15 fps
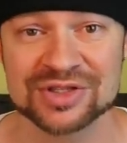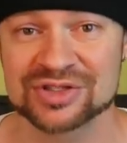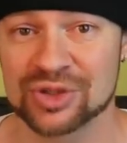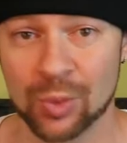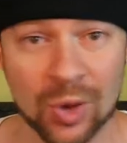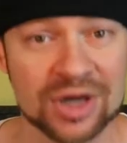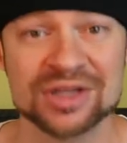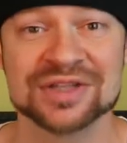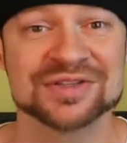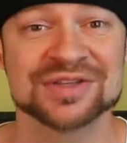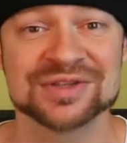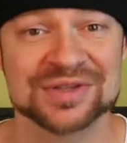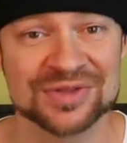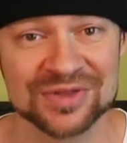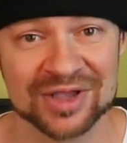That's the one
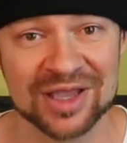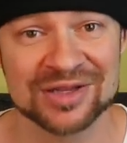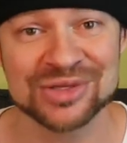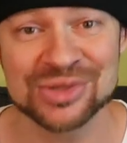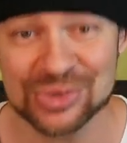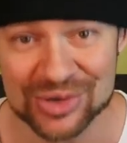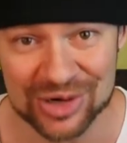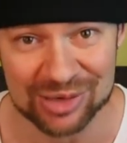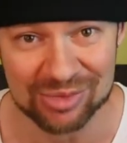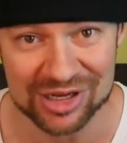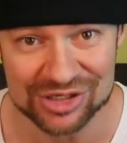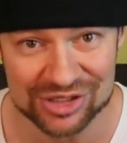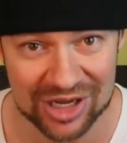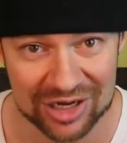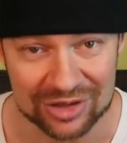consistent thing I do here on
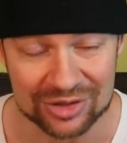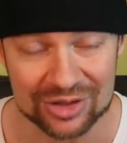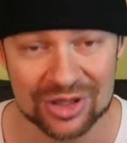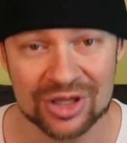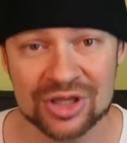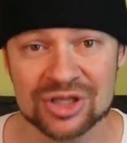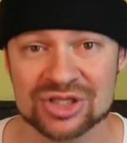my channel.